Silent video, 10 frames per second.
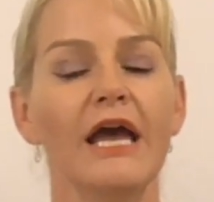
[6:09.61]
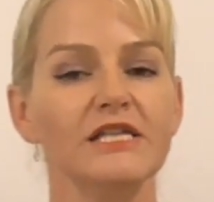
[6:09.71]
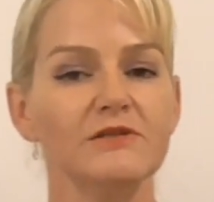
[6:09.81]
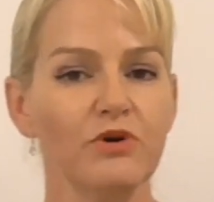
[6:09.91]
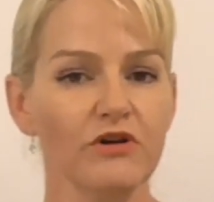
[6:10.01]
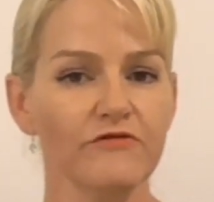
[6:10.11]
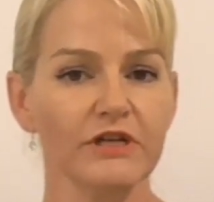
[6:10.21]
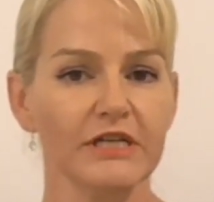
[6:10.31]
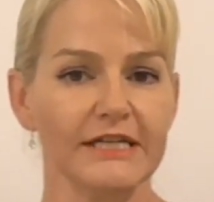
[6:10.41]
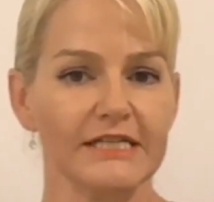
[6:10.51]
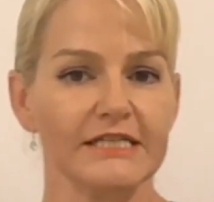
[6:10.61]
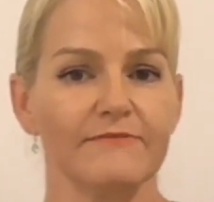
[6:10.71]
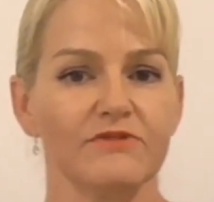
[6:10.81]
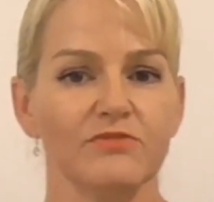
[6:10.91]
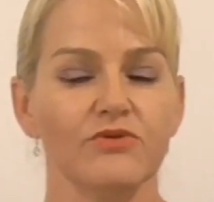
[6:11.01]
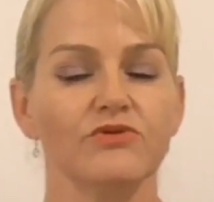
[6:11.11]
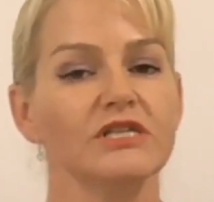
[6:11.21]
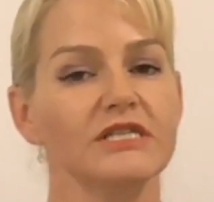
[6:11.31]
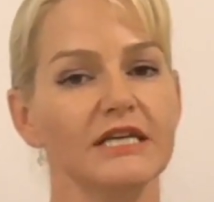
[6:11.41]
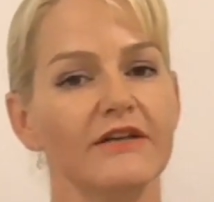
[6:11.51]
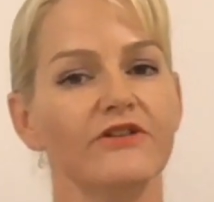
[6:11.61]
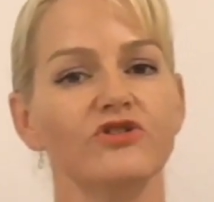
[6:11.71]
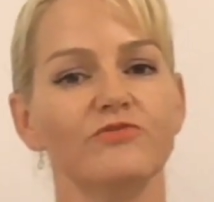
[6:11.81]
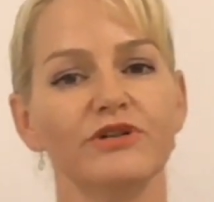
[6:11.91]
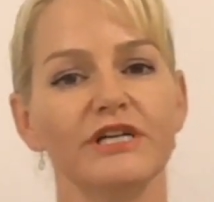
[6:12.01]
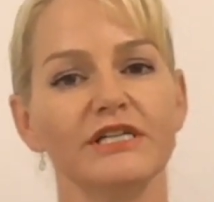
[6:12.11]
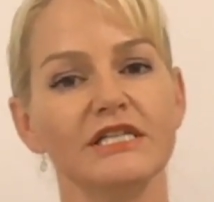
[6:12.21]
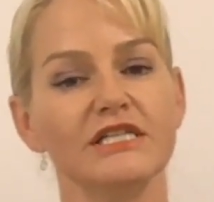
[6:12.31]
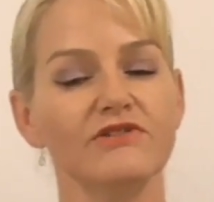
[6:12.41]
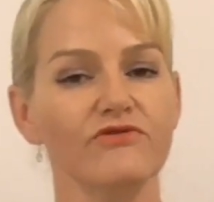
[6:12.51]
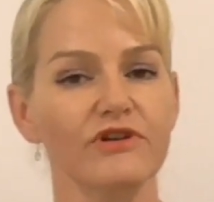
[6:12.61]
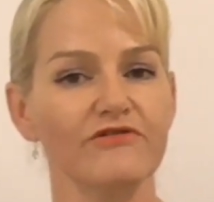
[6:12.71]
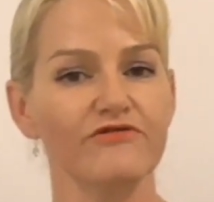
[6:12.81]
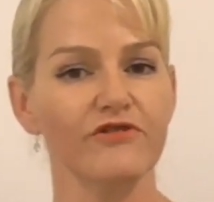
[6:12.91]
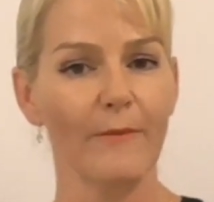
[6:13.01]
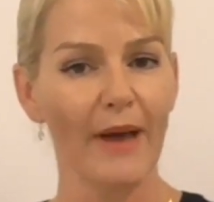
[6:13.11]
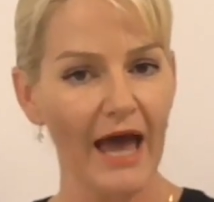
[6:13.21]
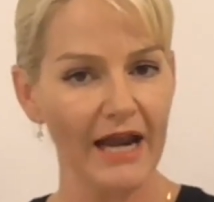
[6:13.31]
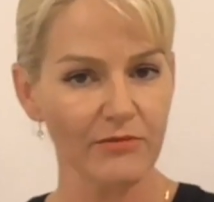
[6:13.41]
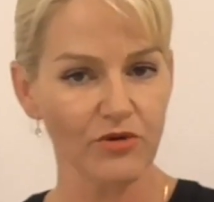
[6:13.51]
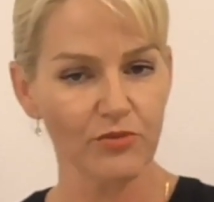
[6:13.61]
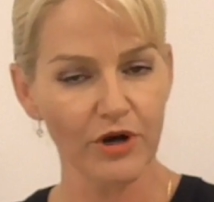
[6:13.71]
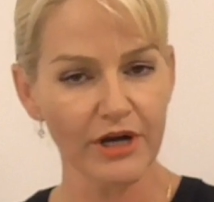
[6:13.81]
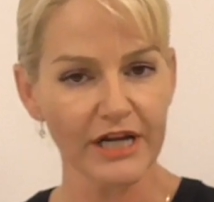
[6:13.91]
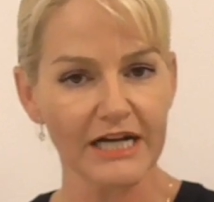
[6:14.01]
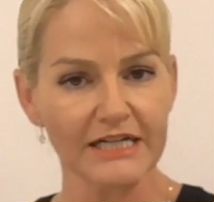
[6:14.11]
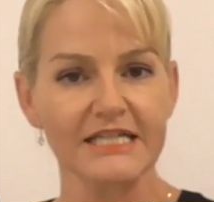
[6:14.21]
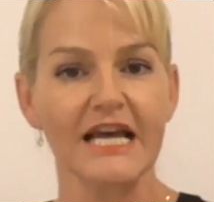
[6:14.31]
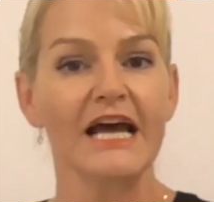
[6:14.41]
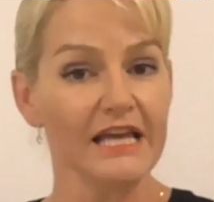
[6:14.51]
it's perfectly acceptable to say that your product is free from animal products